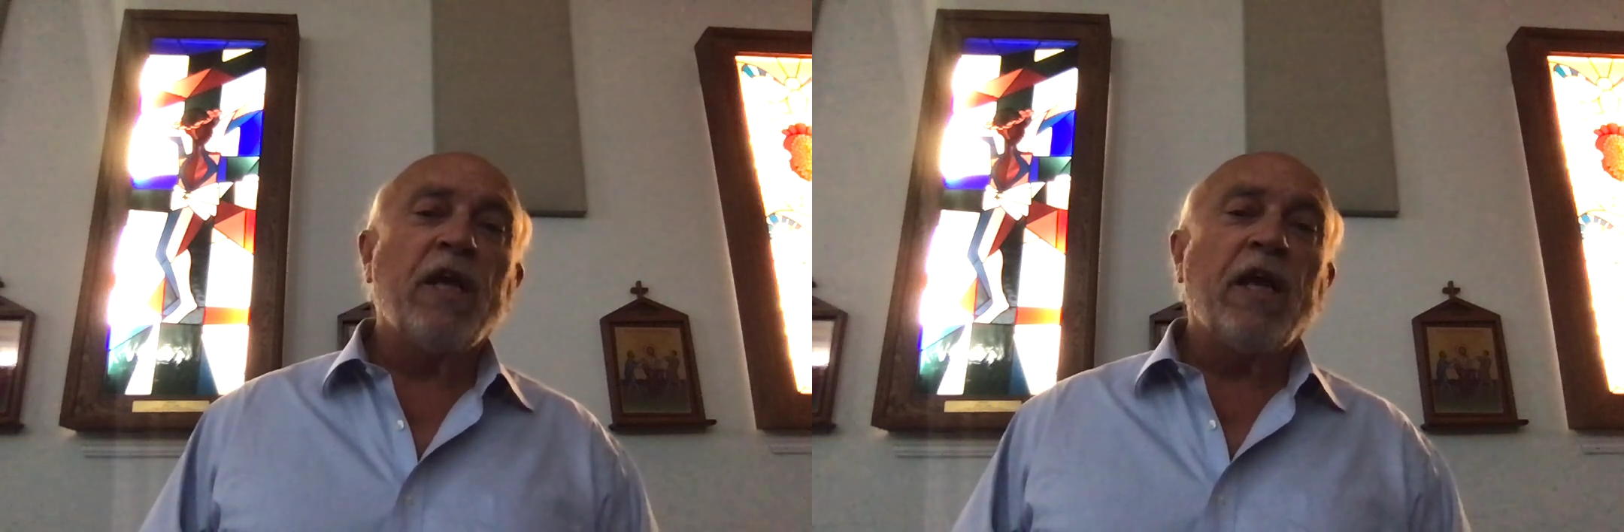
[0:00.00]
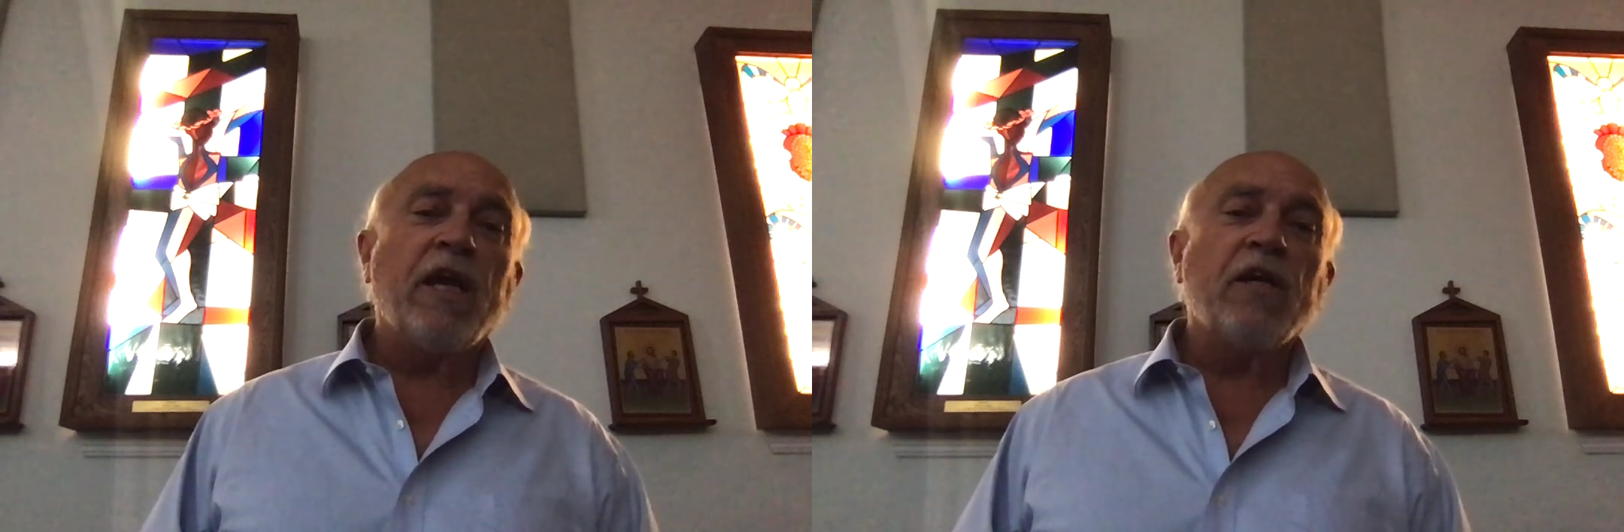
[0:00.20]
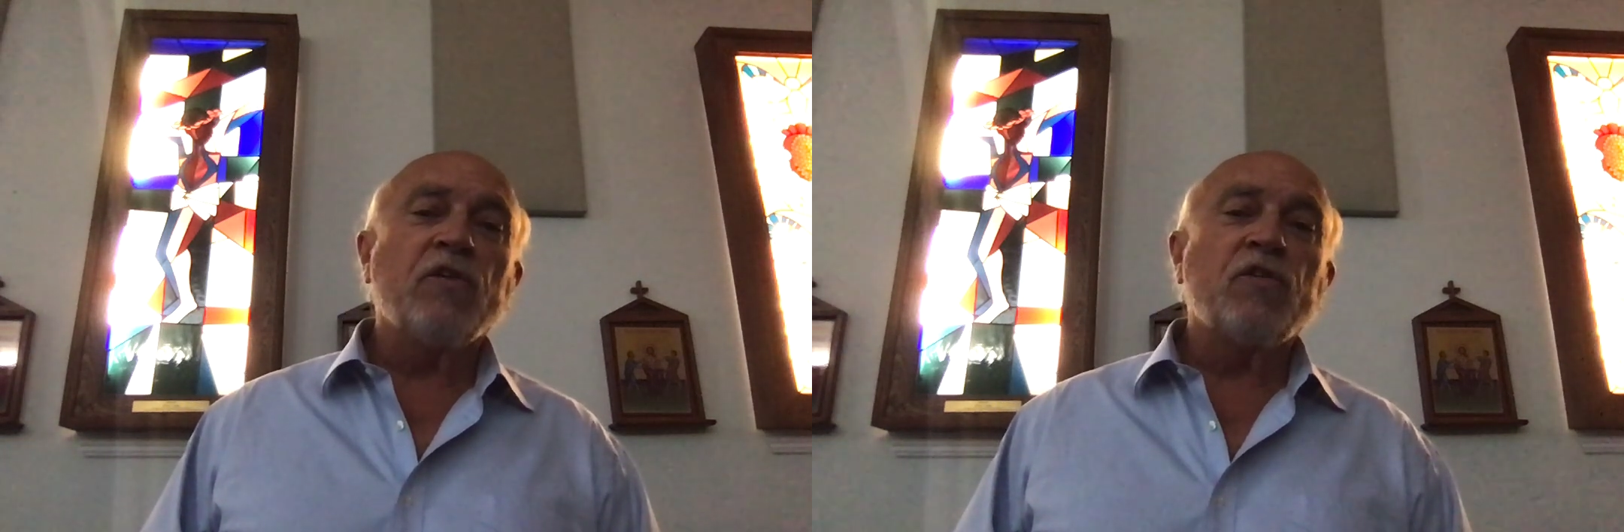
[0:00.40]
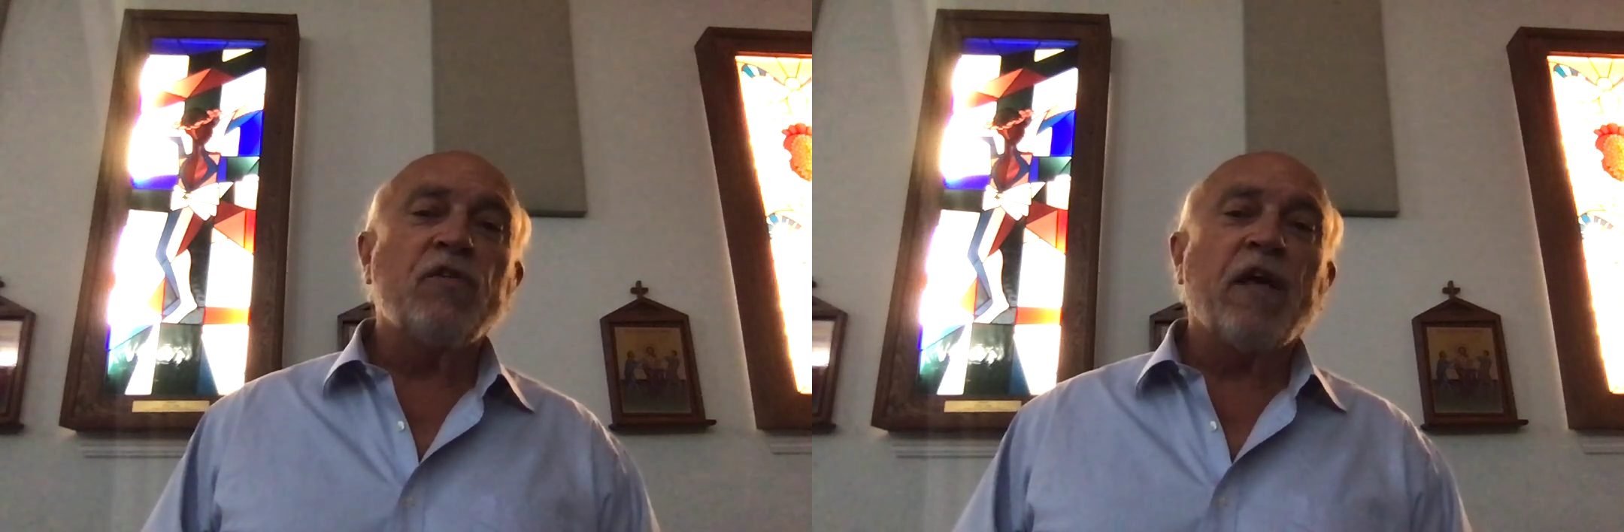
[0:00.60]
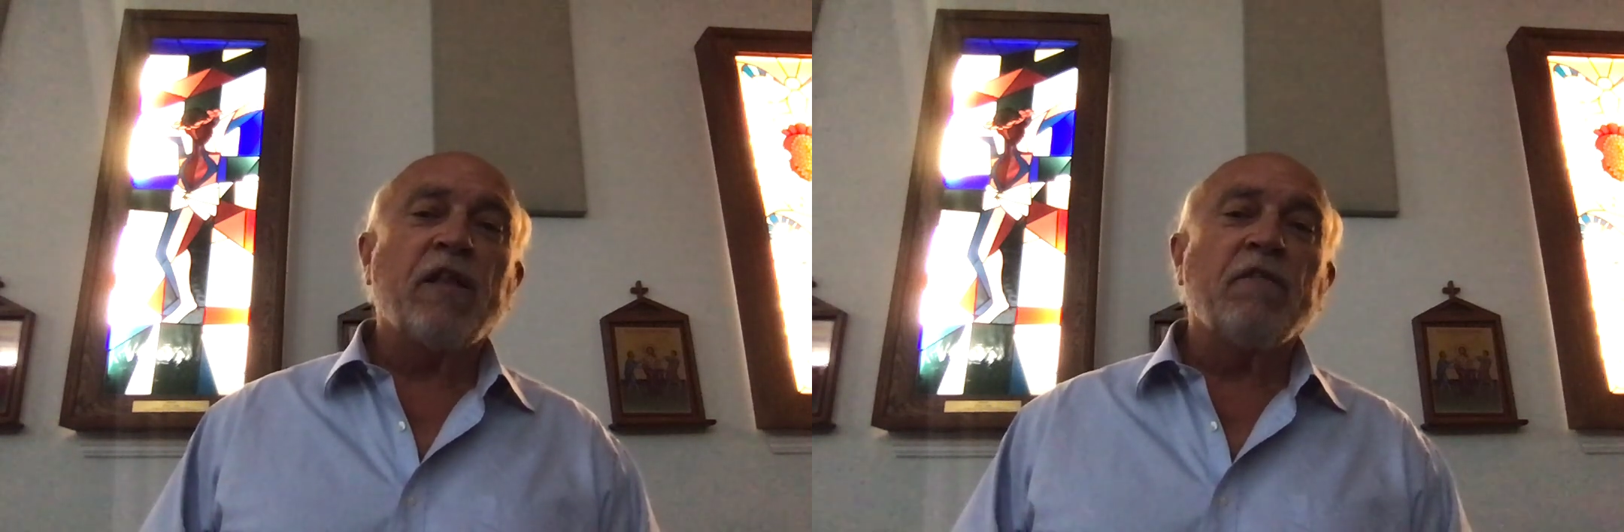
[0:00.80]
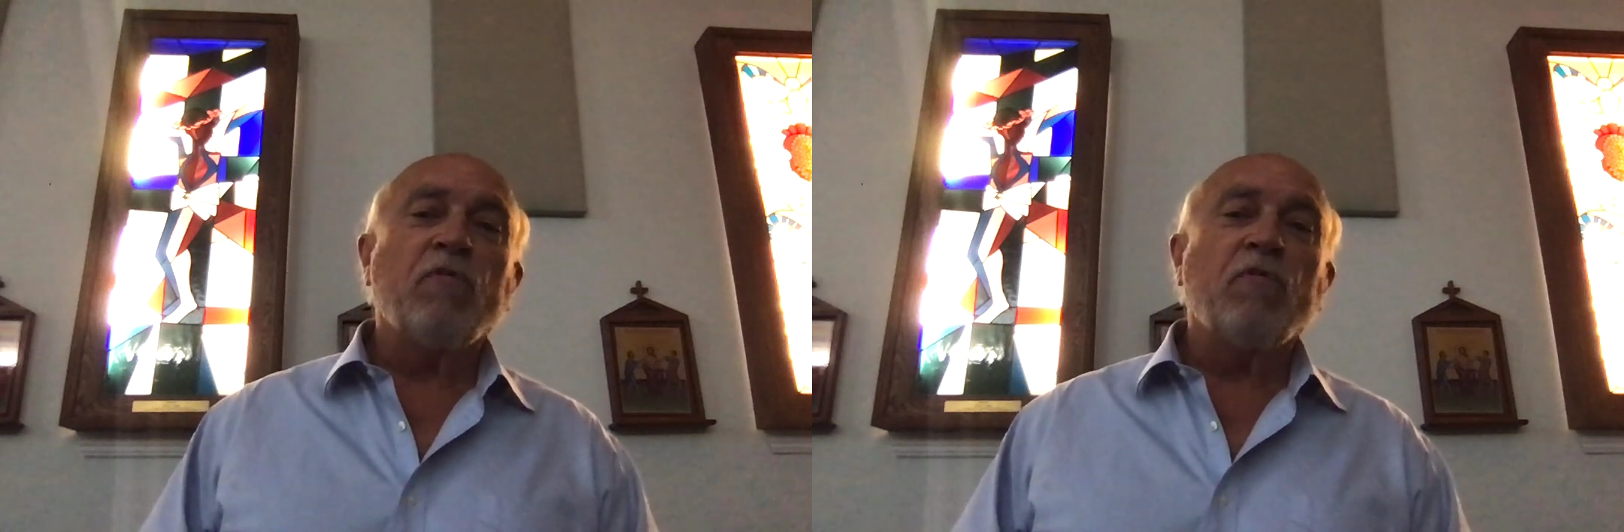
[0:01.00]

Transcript: is that the